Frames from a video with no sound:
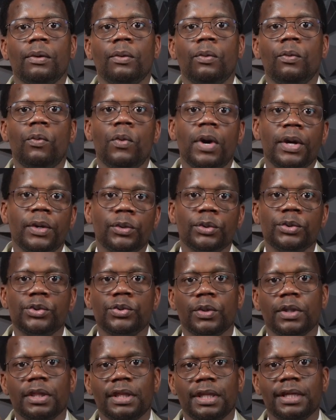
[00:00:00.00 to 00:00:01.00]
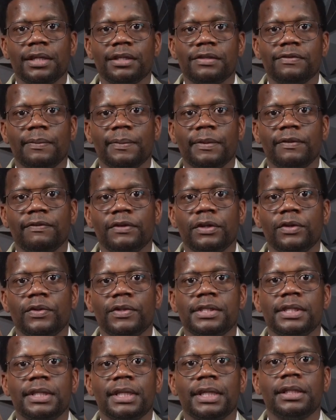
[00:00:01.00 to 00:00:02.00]
one or two things from the
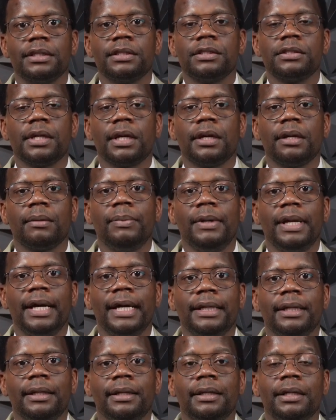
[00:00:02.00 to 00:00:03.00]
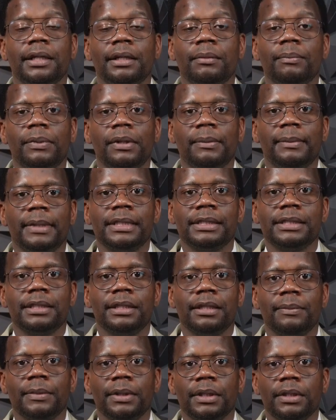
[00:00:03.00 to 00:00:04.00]
videos and then start applying it and
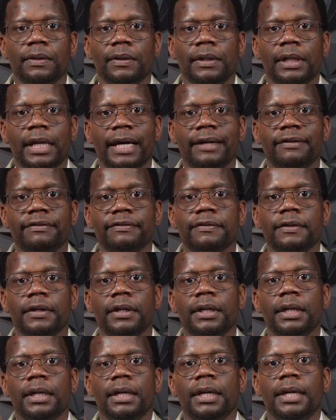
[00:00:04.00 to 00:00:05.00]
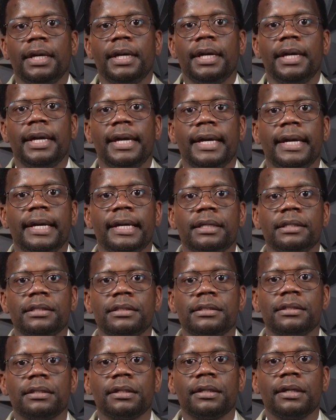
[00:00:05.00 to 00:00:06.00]
implementing them in your life.
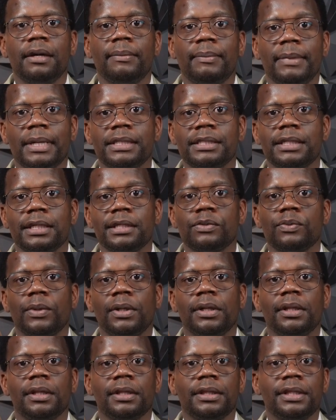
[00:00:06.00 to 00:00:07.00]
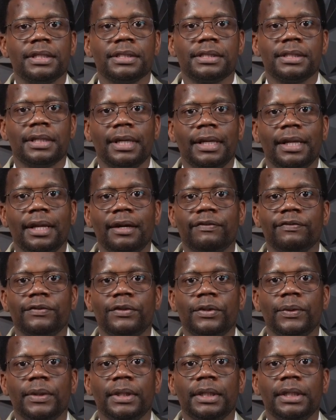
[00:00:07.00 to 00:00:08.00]
And I must say, it's one of the things that I
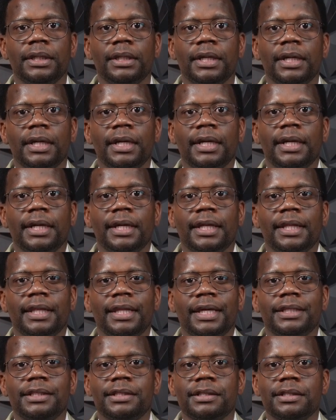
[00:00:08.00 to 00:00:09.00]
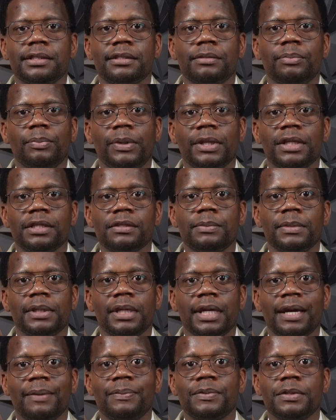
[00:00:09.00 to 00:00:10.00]
love doing that just brings
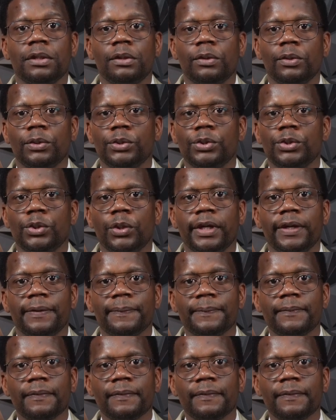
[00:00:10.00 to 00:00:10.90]
me absolute joy.